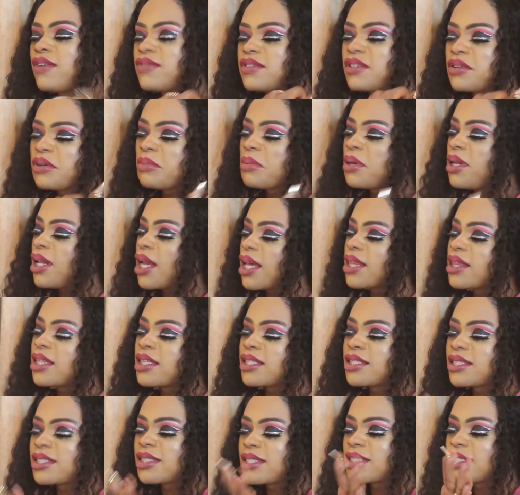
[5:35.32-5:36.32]
love to remain like
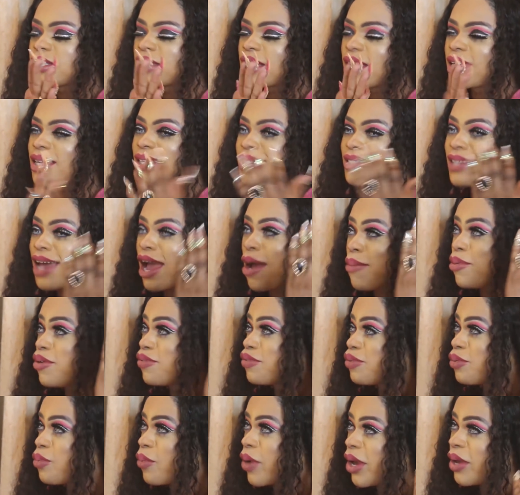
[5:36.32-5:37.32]
this. Because I'm
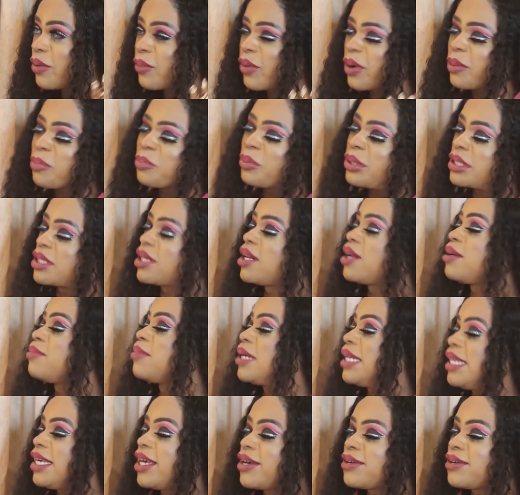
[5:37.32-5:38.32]
even way, way richer than many